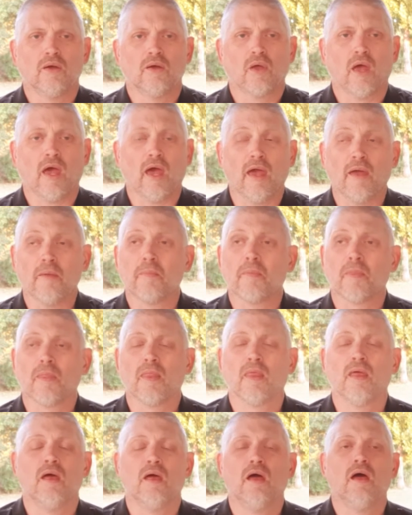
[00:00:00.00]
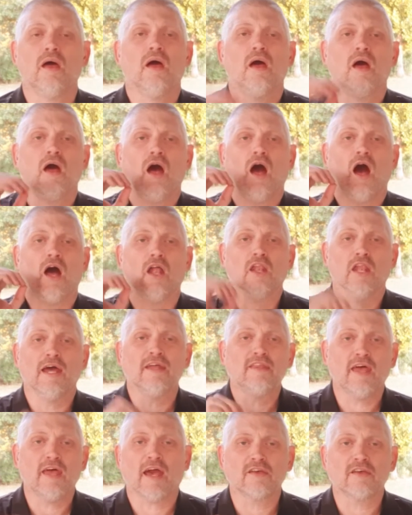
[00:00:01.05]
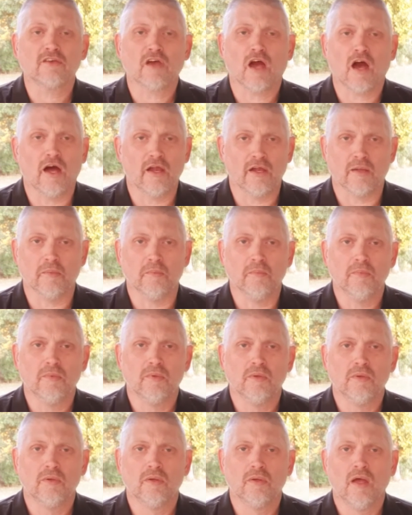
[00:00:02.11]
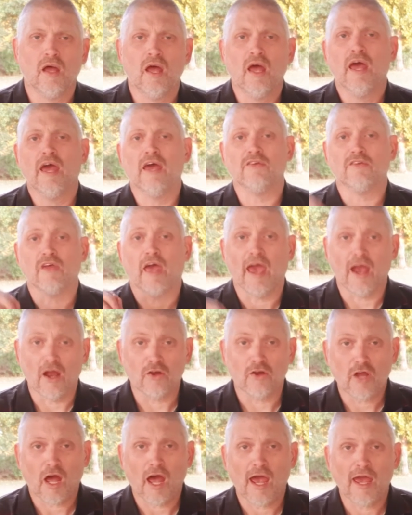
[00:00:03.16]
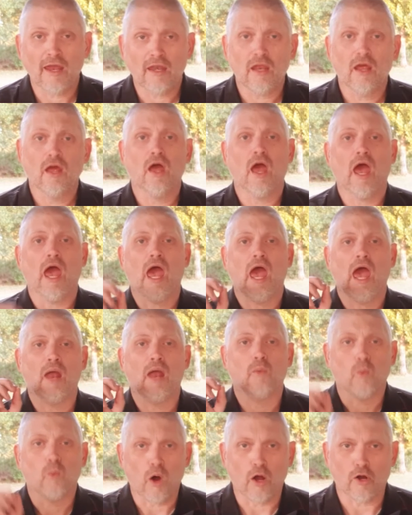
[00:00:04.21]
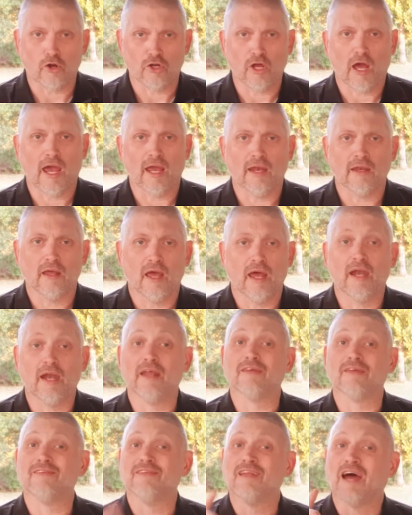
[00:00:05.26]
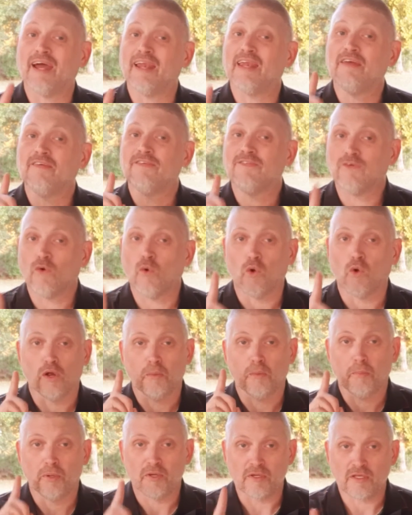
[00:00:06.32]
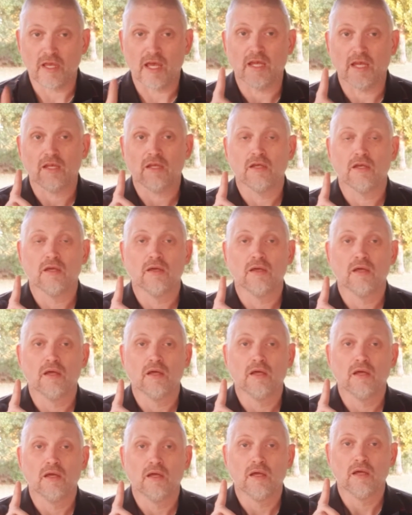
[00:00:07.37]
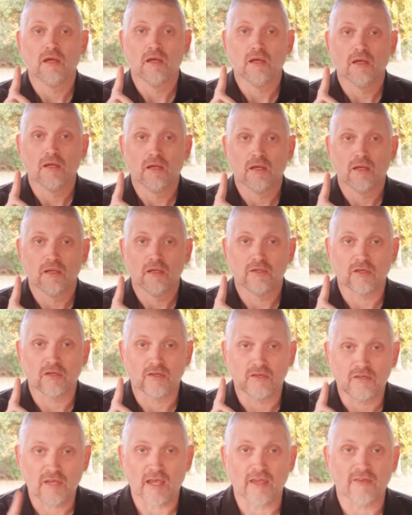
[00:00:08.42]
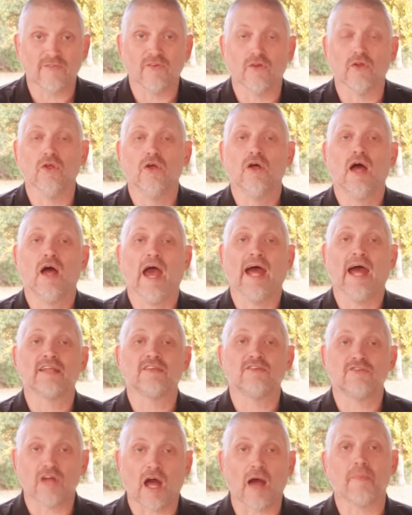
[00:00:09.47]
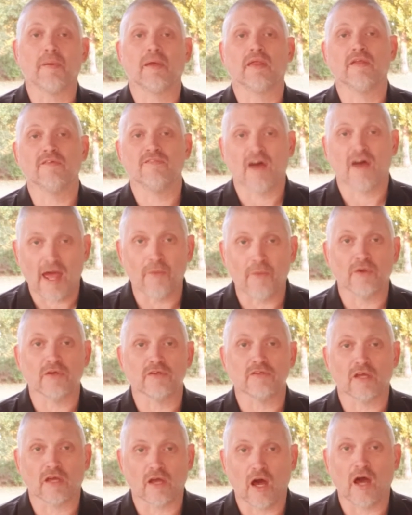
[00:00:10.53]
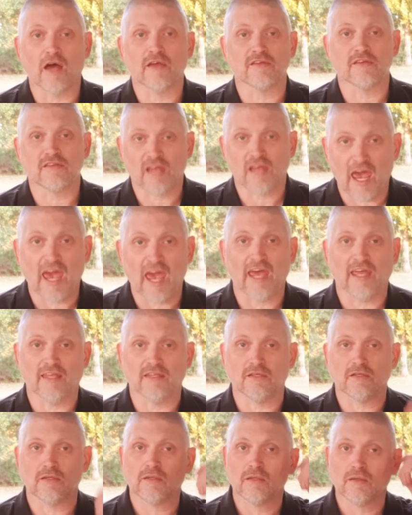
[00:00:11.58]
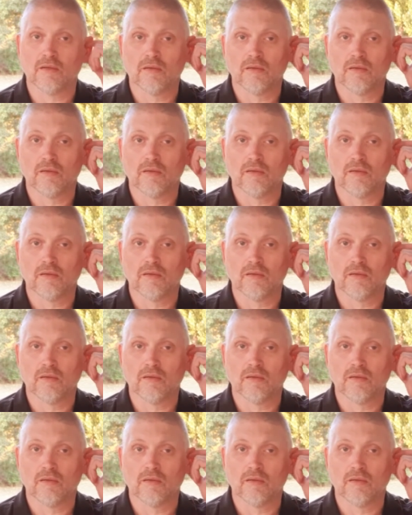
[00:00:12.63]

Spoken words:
Okay? A latex condom is airtight and watertight, and it is 94% successful at stopping the virus that causes AIDS.